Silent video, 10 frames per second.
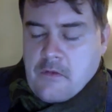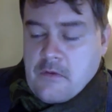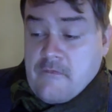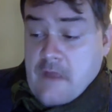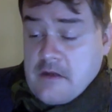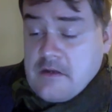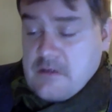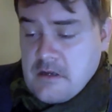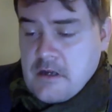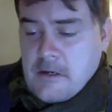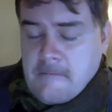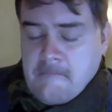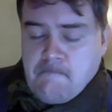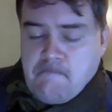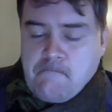What we've yet to see
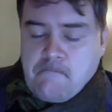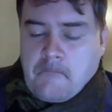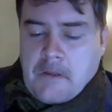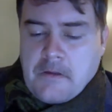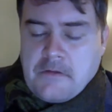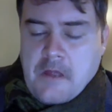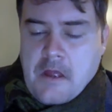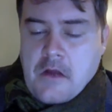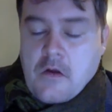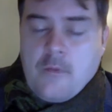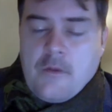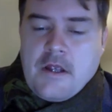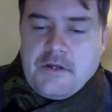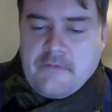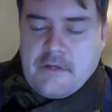is a
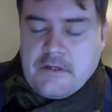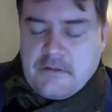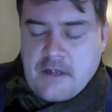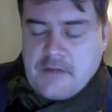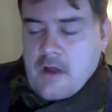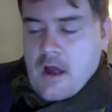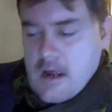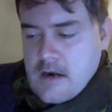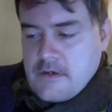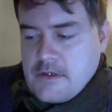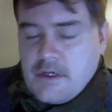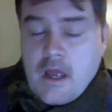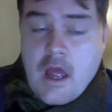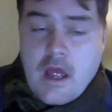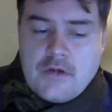combination of these threats, Irish
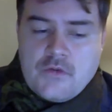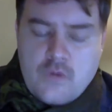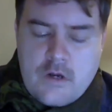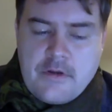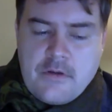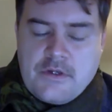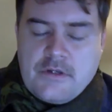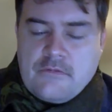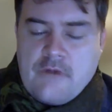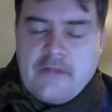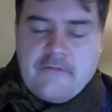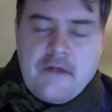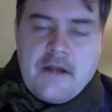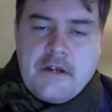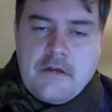and women, which is rather
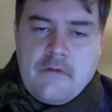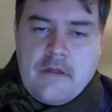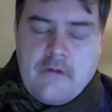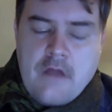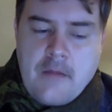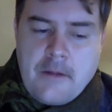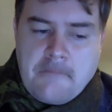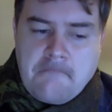frightening and rather alarming.